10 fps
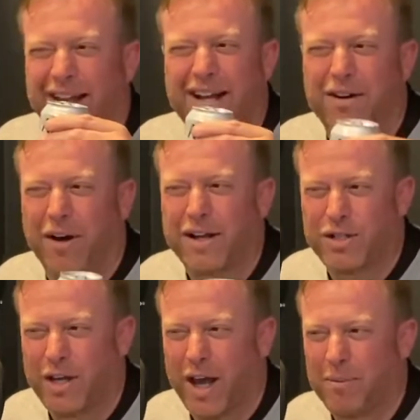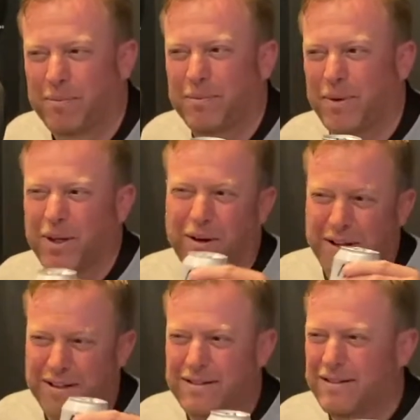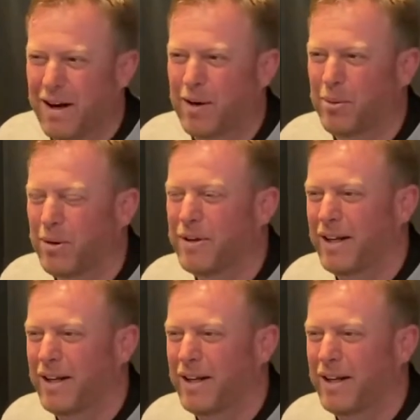in great shape, but not terrible.